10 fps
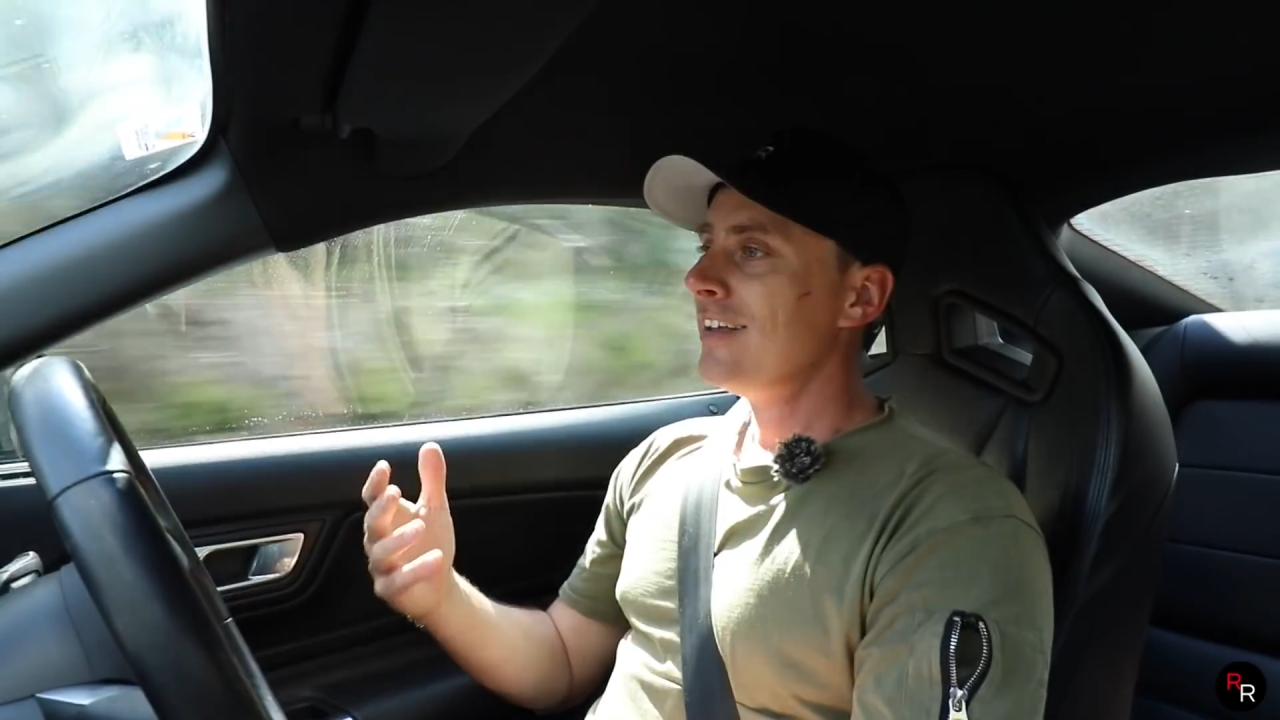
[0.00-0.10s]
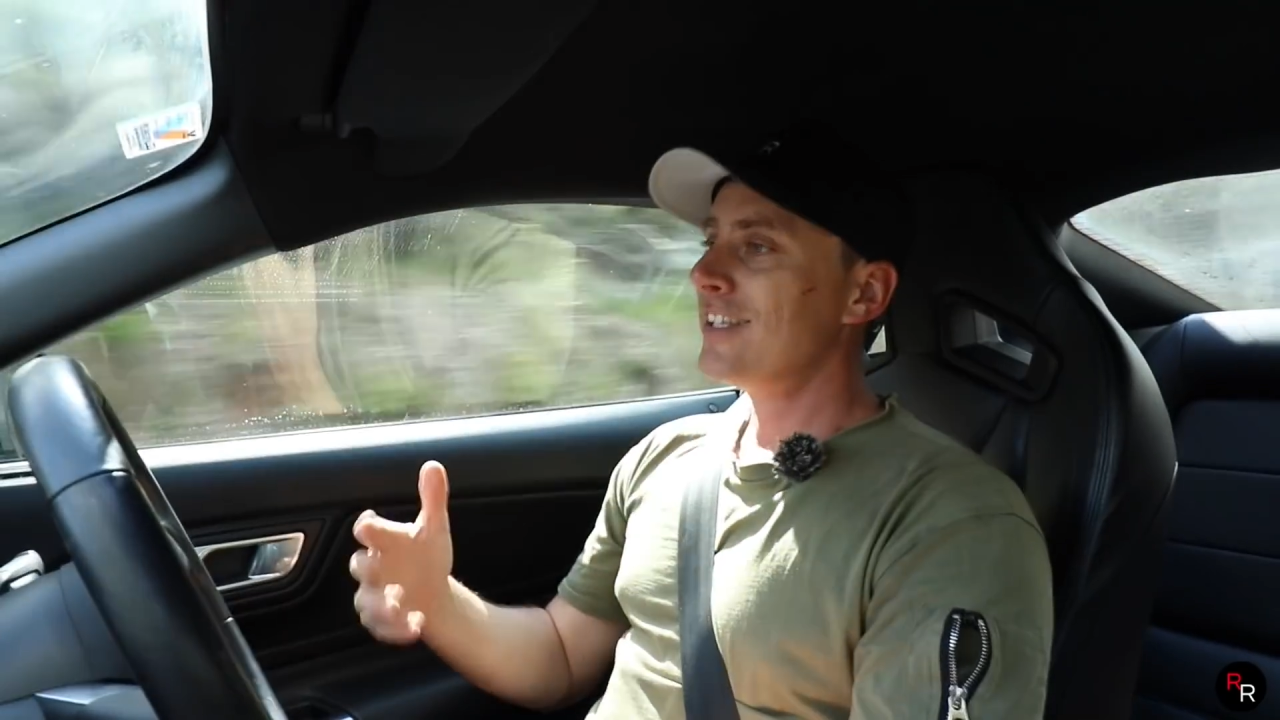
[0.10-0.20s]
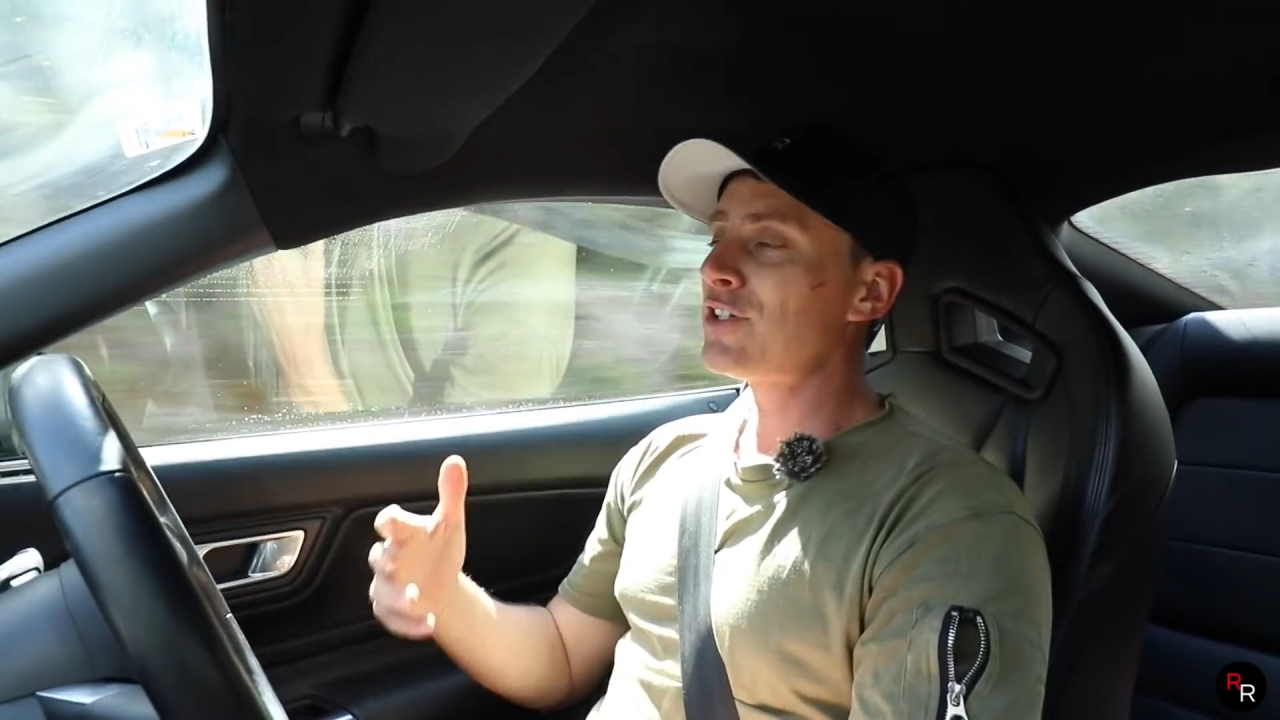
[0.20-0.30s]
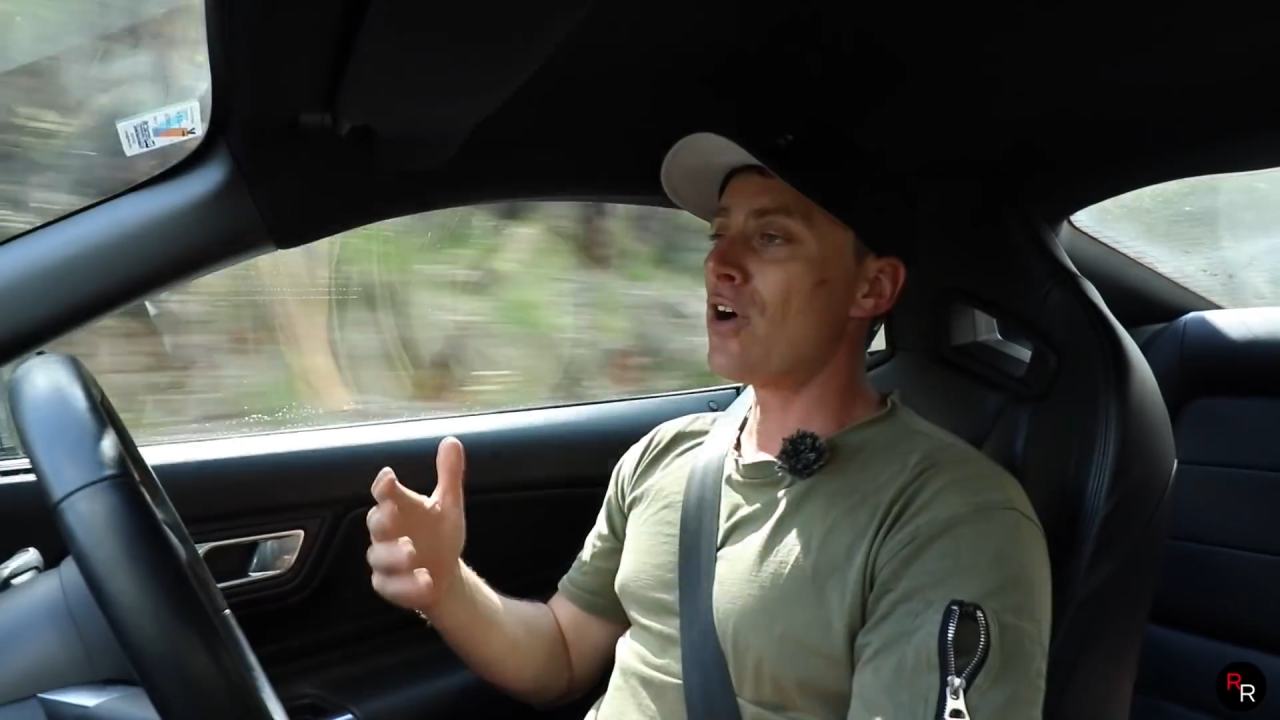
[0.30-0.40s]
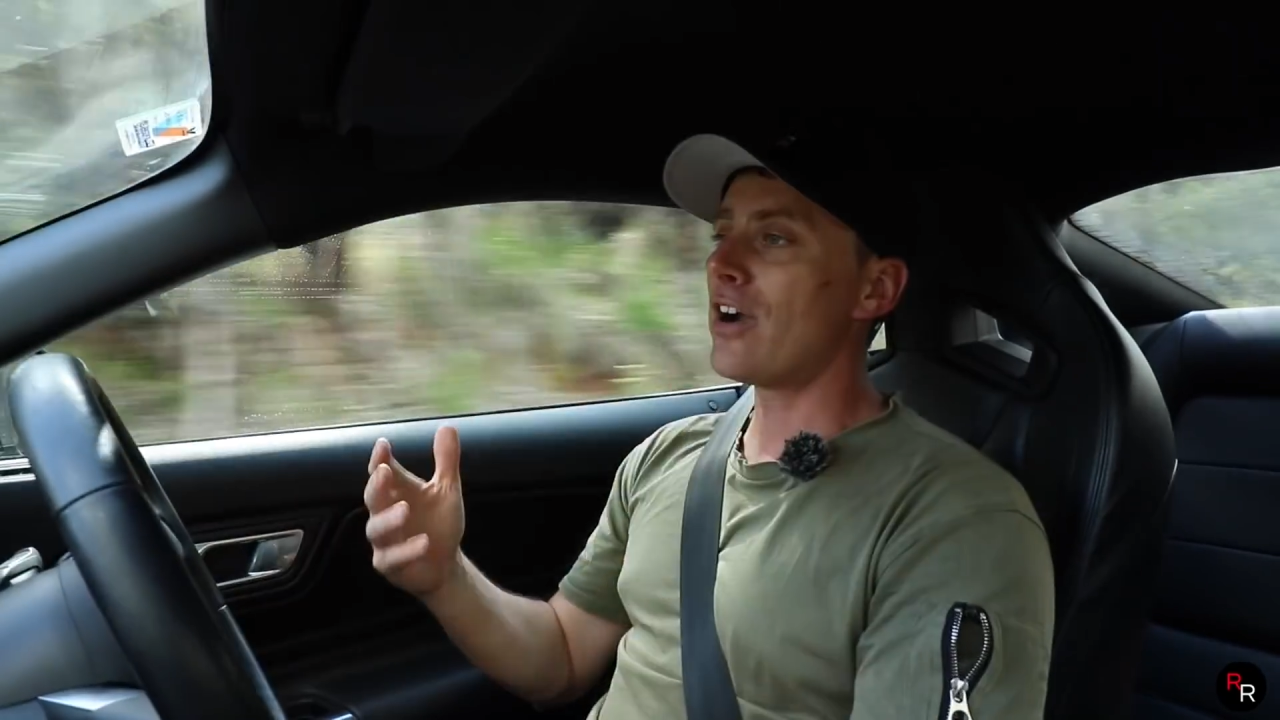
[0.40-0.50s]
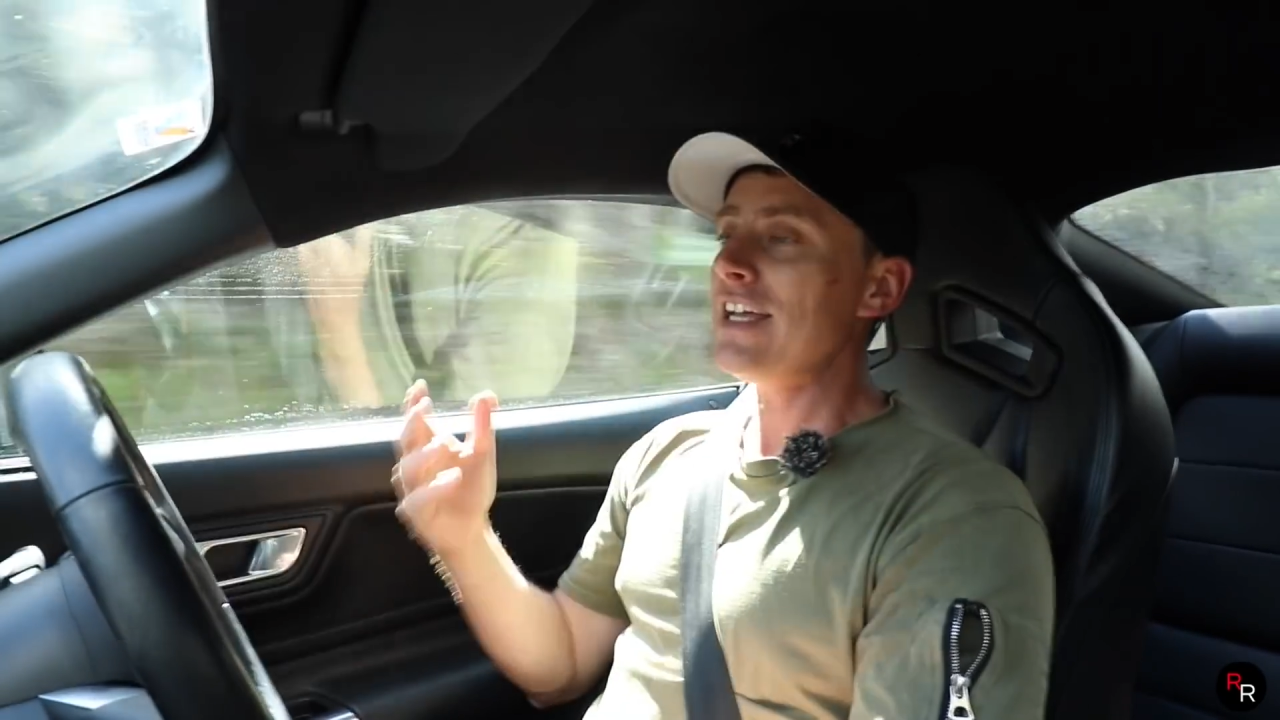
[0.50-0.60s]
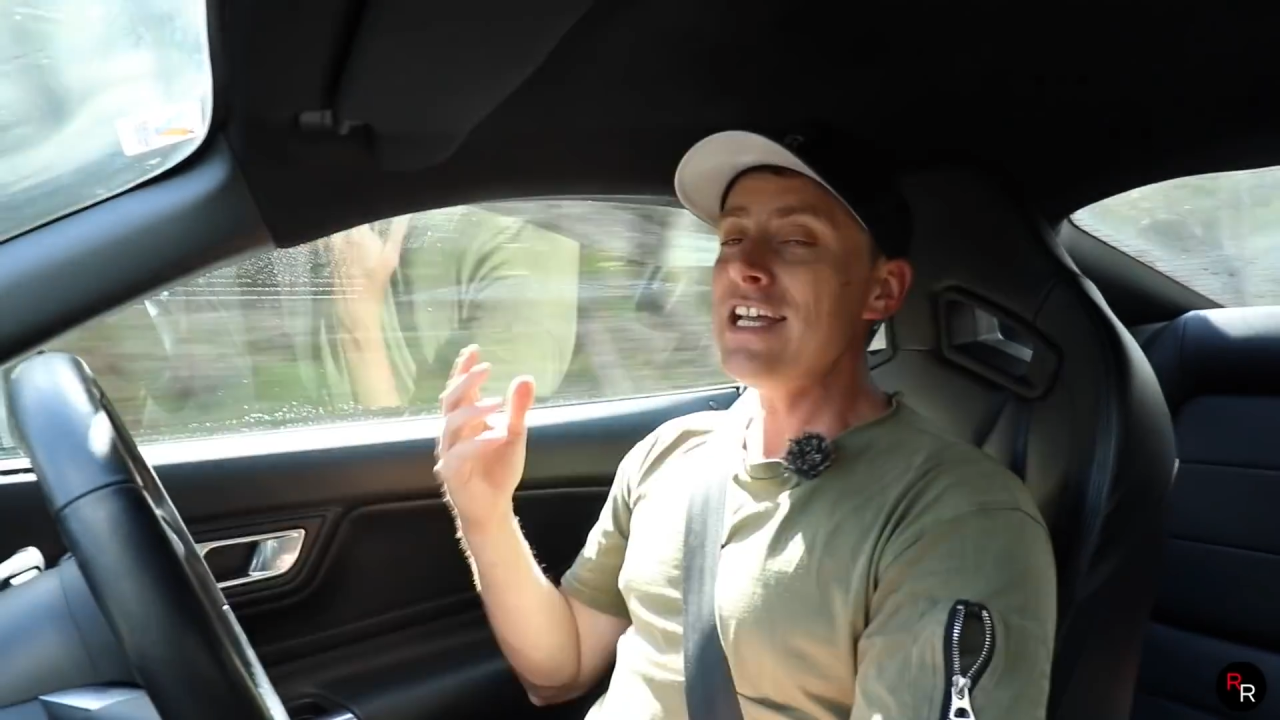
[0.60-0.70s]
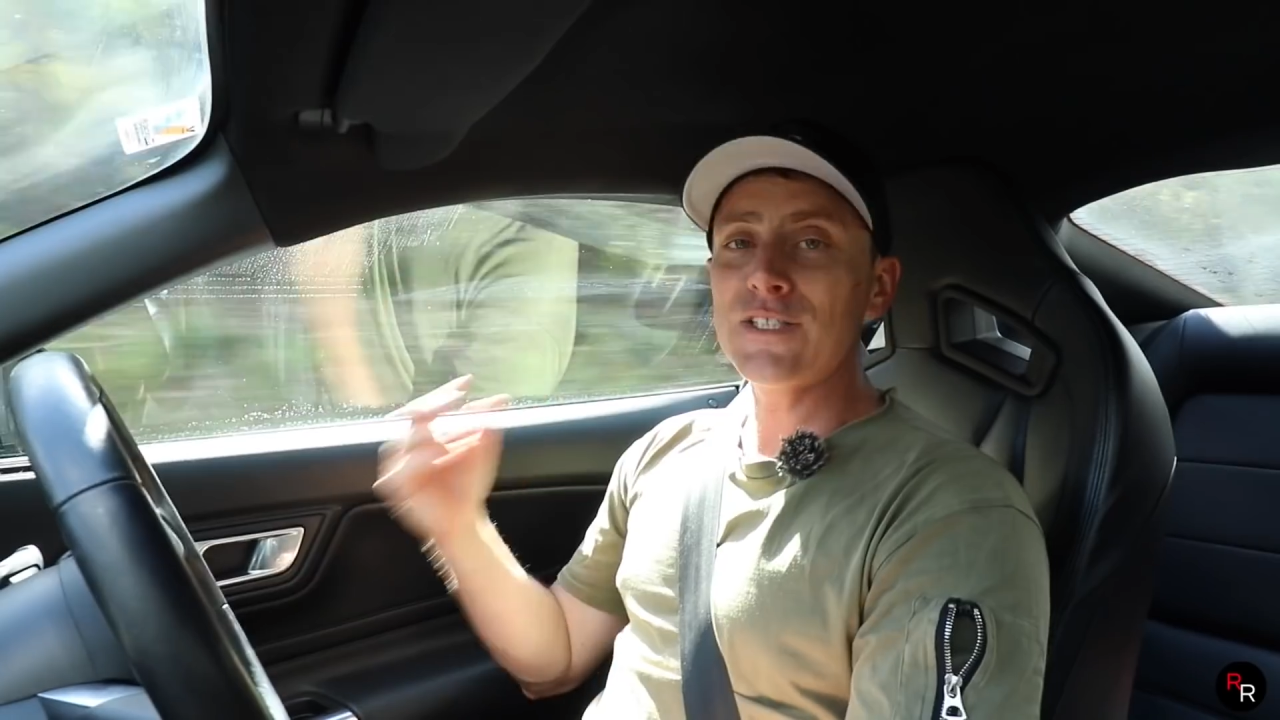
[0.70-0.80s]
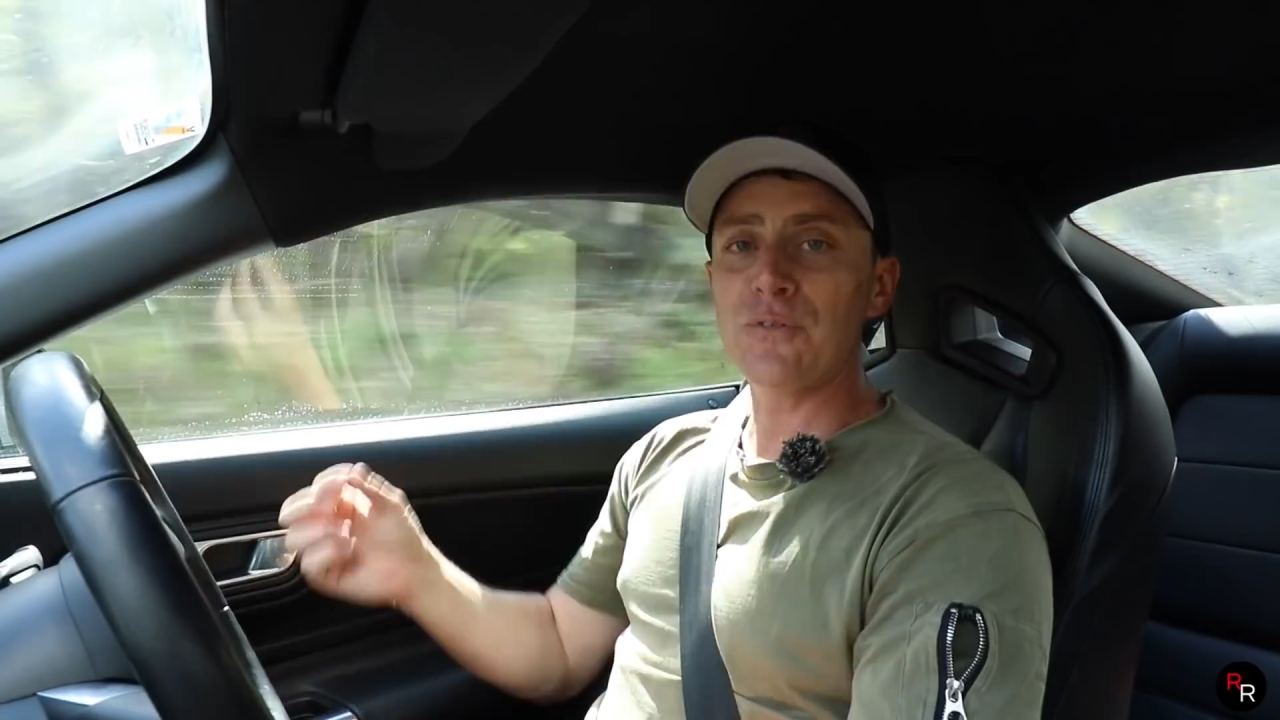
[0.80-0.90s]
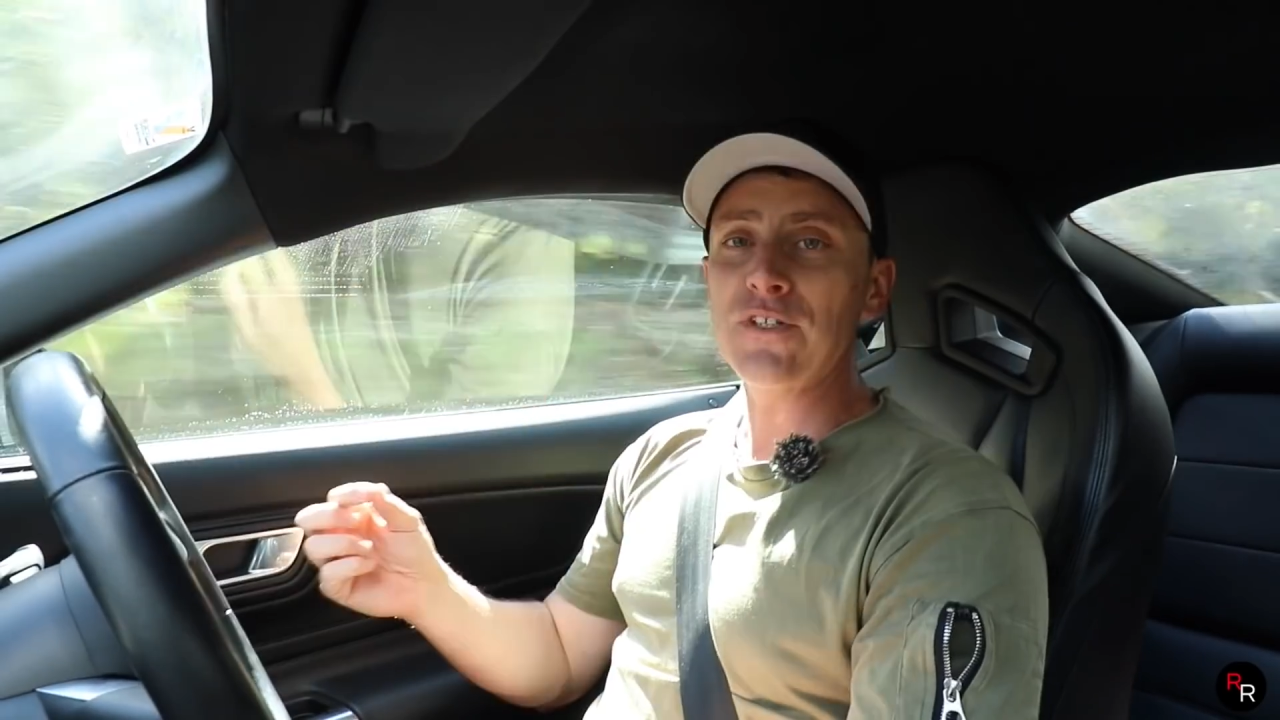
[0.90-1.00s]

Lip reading: This car is